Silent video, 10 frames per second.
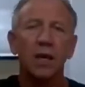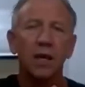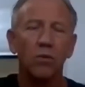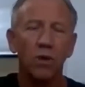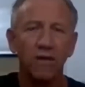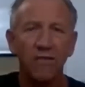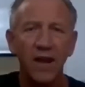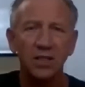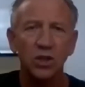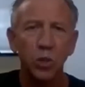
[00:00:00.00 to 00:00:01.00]
One of the
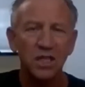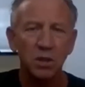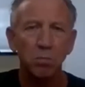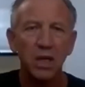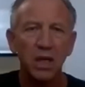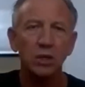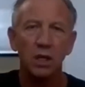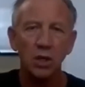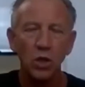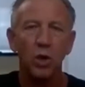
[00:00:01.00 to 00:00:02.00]
fastest ways to build
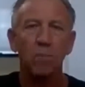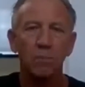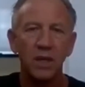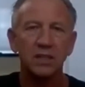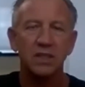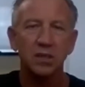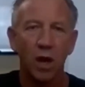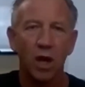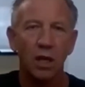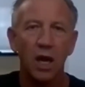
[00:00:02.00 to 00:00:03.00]
your business
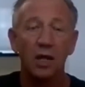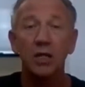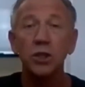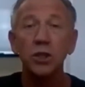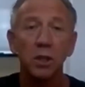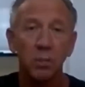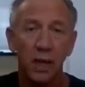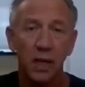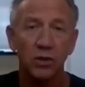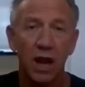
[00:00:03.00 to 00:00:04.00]
online is using
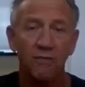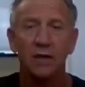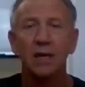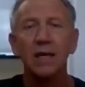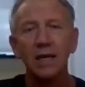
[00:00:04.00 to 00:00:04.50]
paid traffic.